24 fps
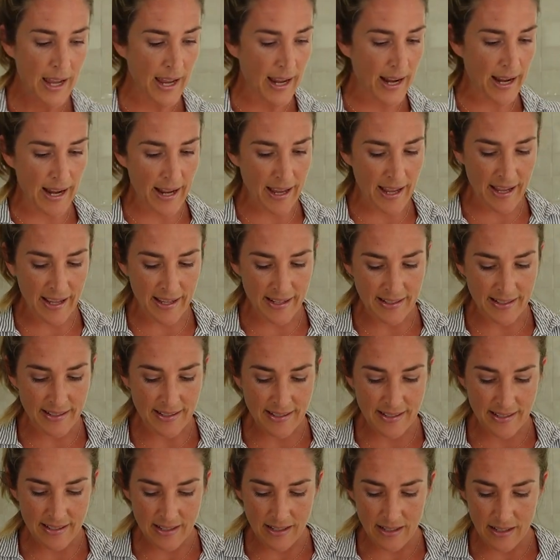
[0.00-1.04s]

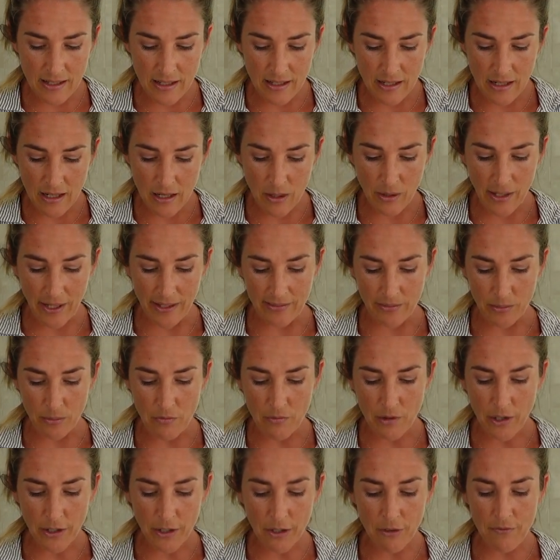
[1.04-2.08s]
And okay, so we've
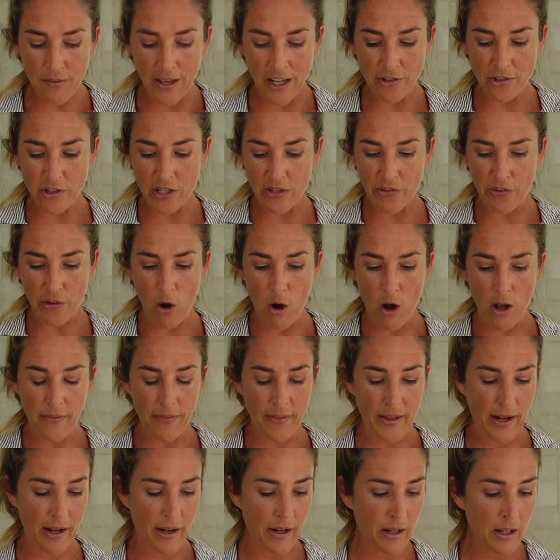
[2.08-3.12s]
got our veggies on
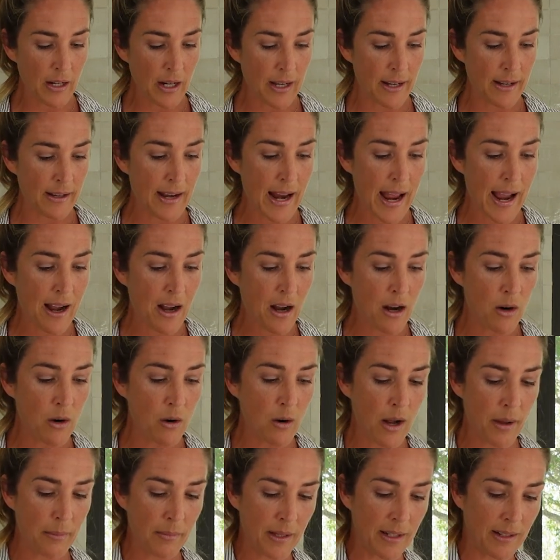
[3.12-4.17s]
there, and now
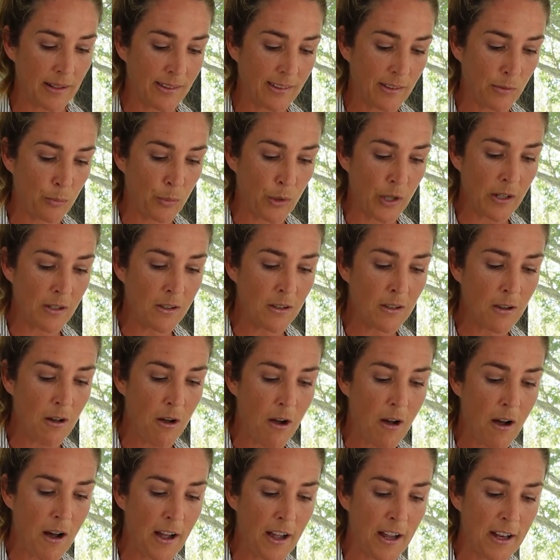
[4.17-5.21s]
I'm gonna sprinkle
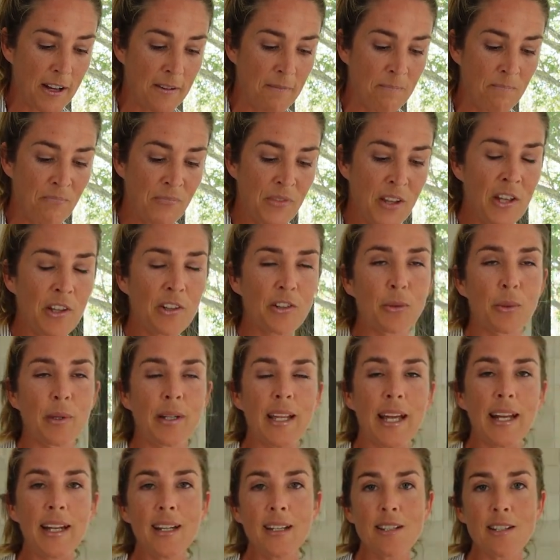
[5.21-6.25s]
on, so we're
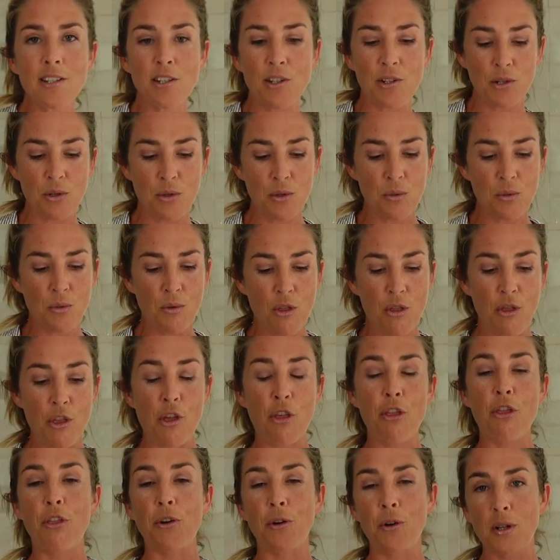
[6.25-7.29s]
getting to the
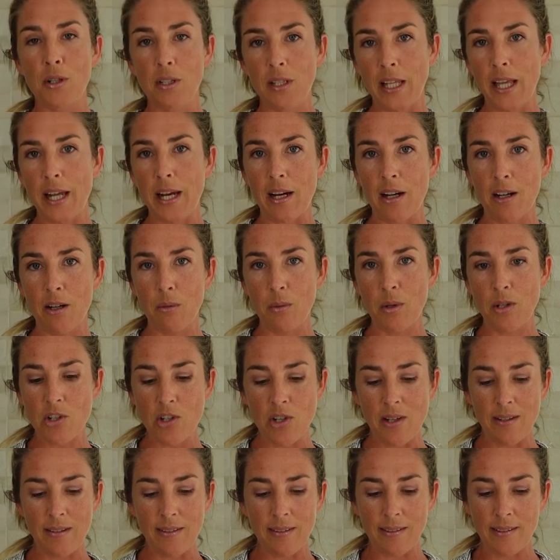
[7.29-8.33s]
third layer, which
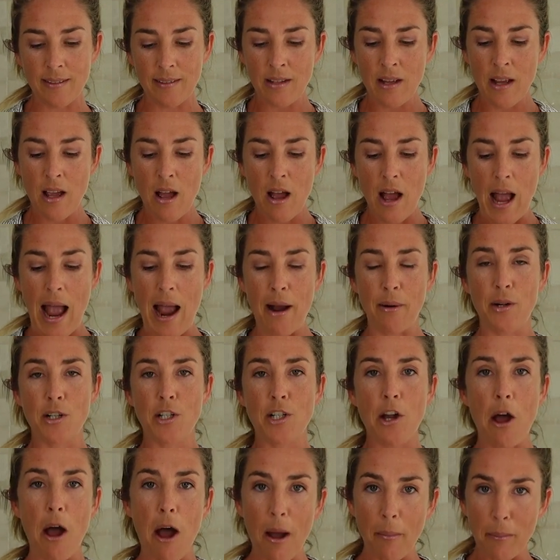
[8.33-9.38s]
is our
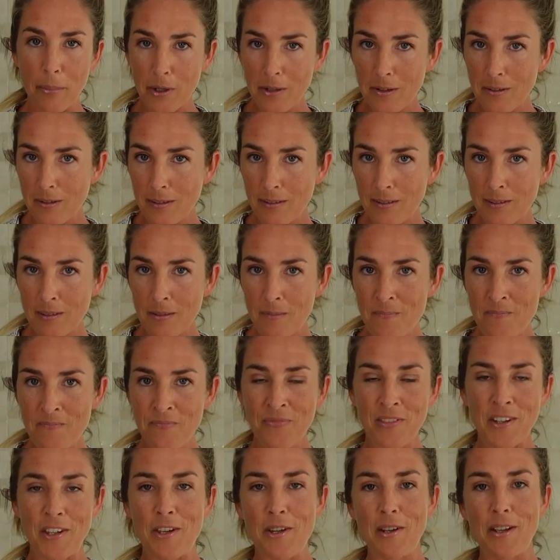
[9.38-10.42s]
toppers.
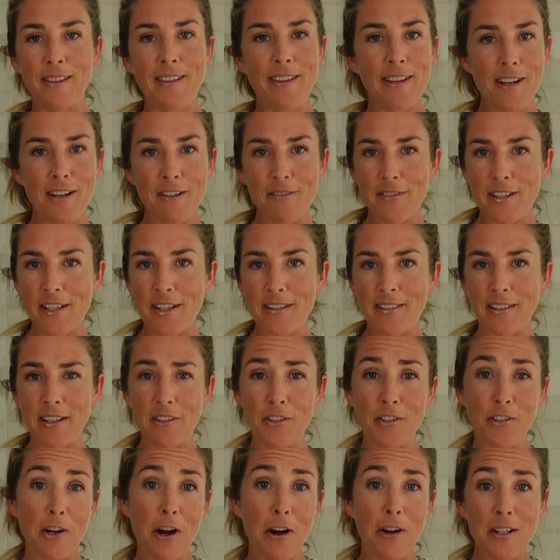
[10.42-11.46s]
You can think of these
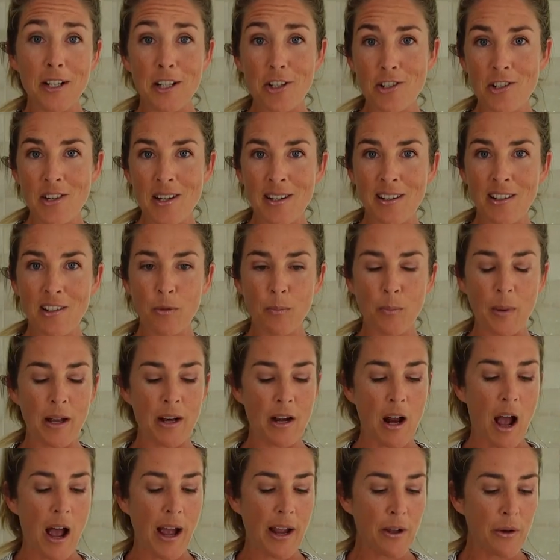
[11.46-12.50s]
as garnishes,
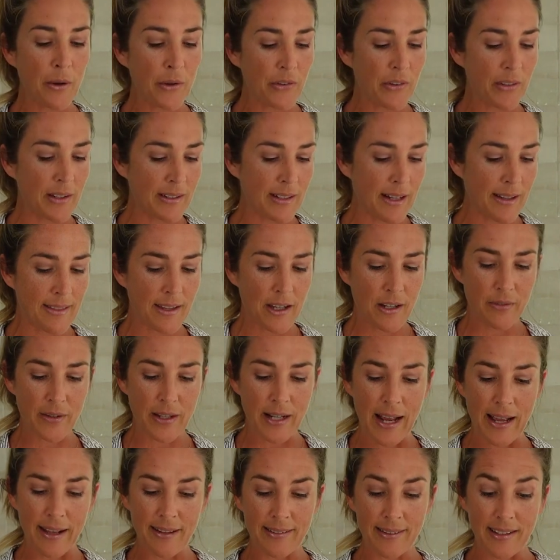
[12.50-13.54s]
but I also like to think of it
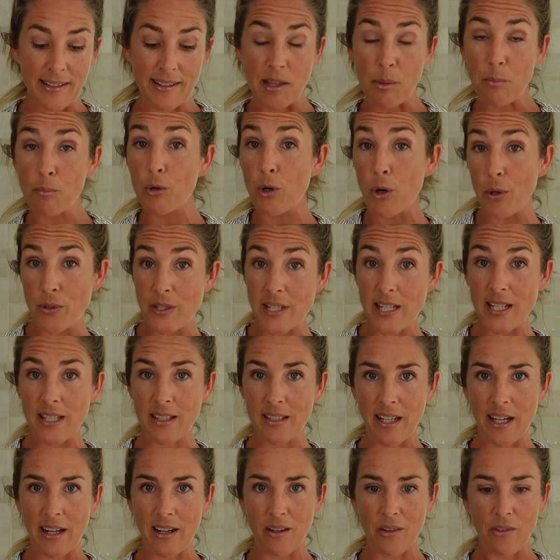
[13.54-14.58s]
as like the protein
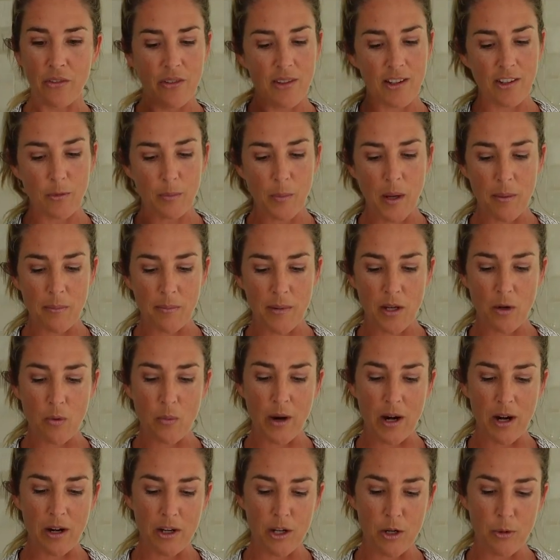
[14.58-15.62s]
layer. So this might be
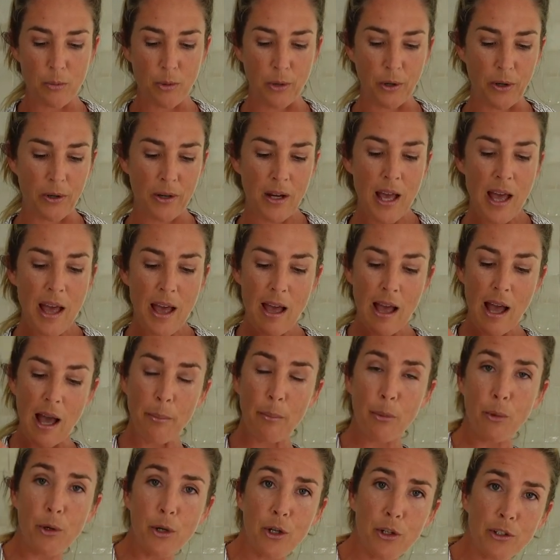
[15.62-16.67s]
where you put a
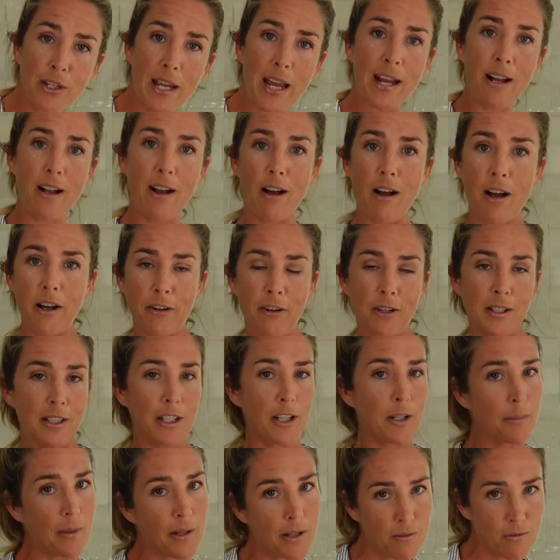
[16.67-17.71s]
boiled egg on, or a
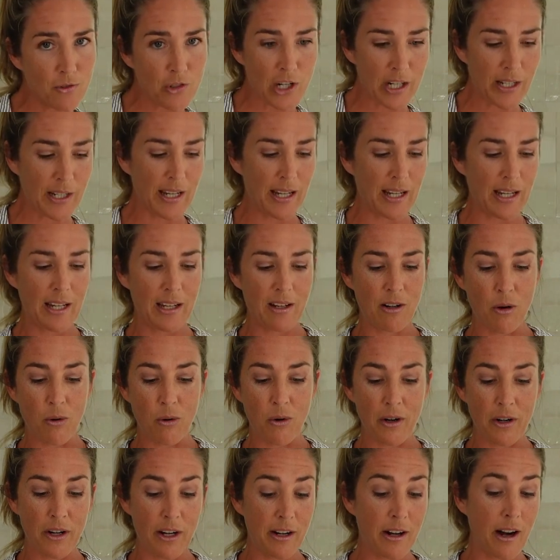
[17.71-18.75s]
little bit of chicken,
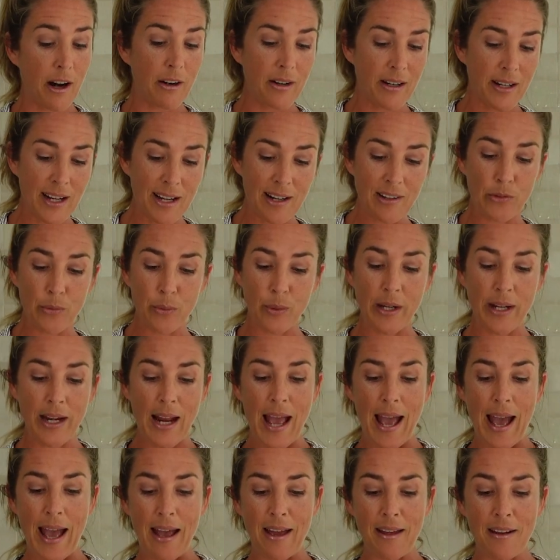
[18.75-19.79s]
or in our case, we're gonna
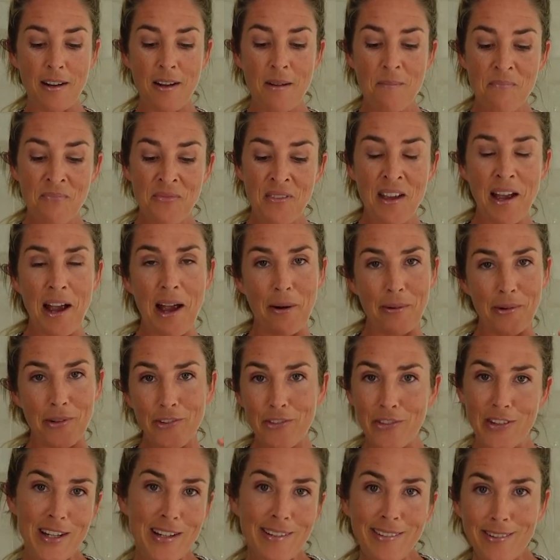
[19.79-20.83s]
add our
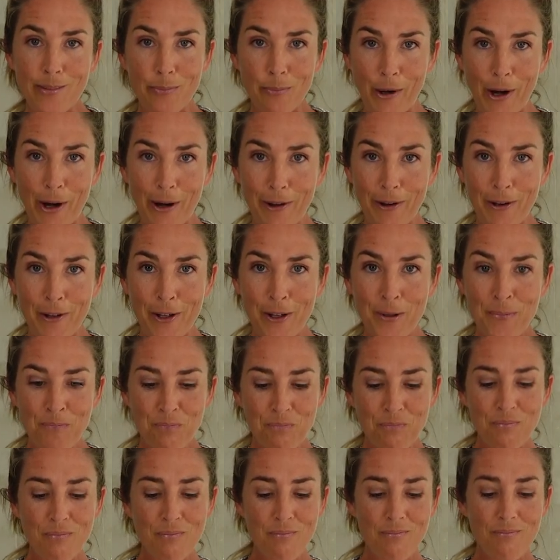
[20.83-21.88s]
seed
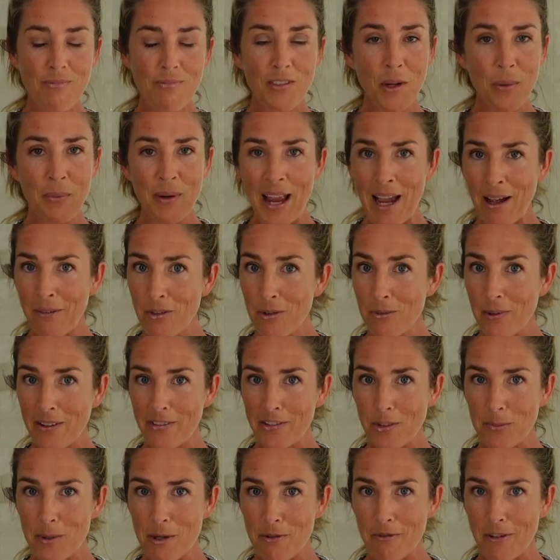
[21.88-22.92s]
sprinkle. We have the
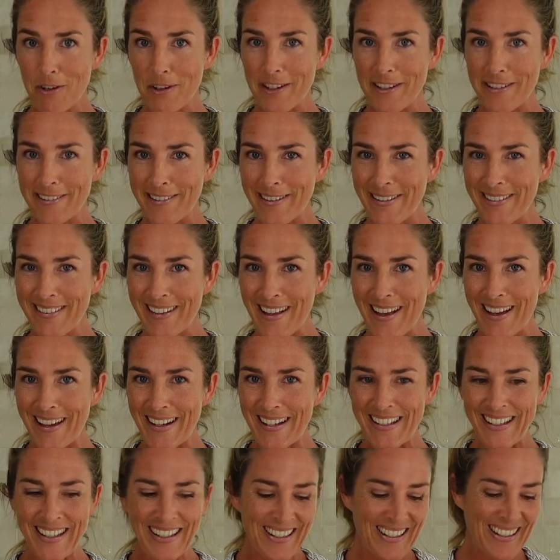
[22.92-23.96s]
recipe for this
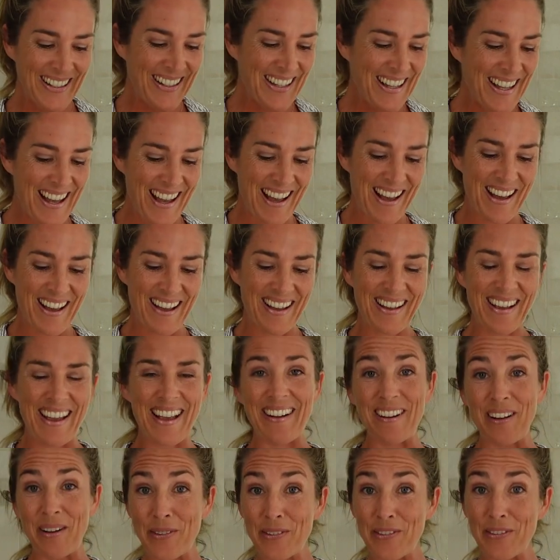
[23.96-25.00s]
online.
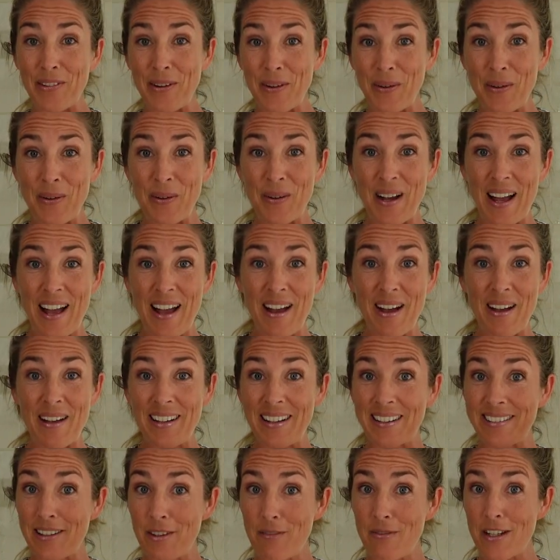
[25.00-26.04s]
And also
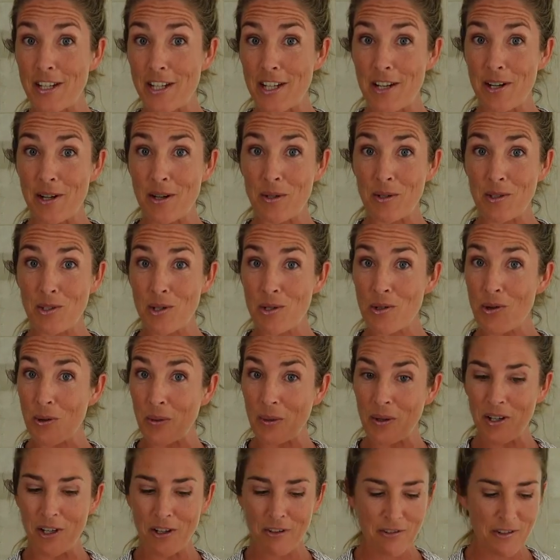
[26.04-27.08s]
it's a video
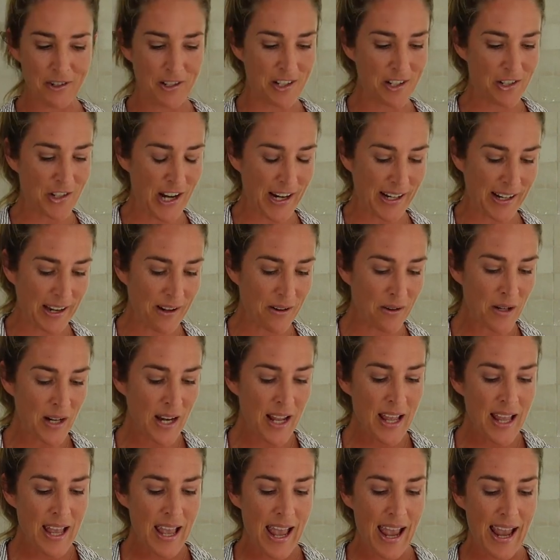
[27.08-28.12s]
tutorial for you to check out.
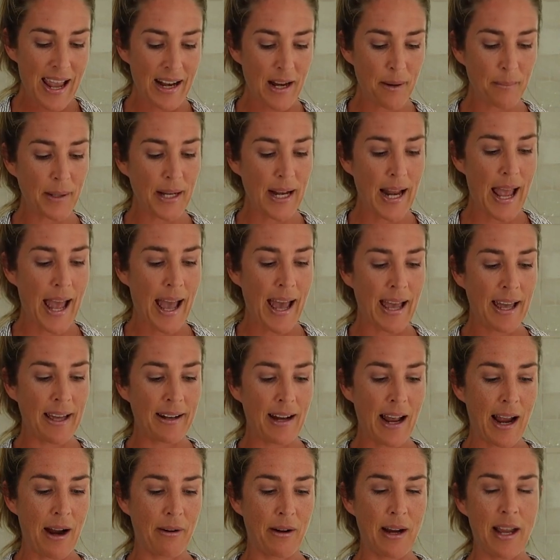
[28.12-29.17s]
And I'm gonna add
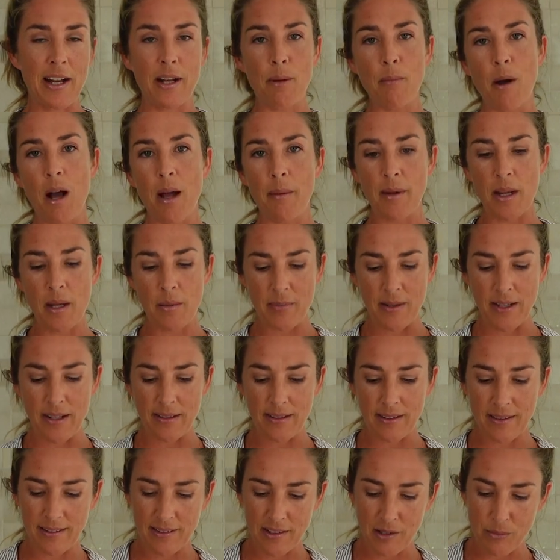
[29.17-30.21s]
our edamame
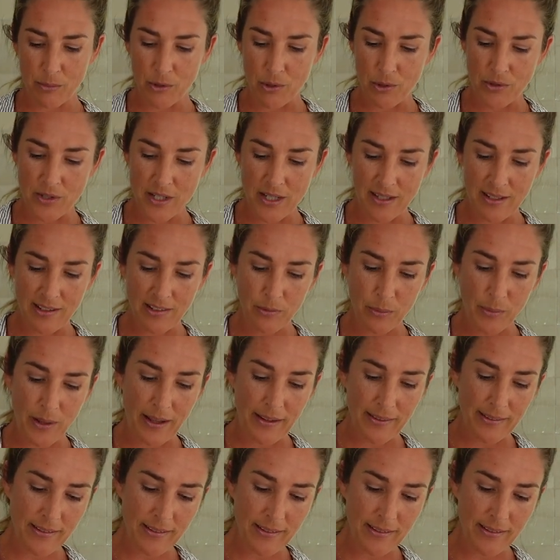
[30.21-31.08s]
beans as our protein as well.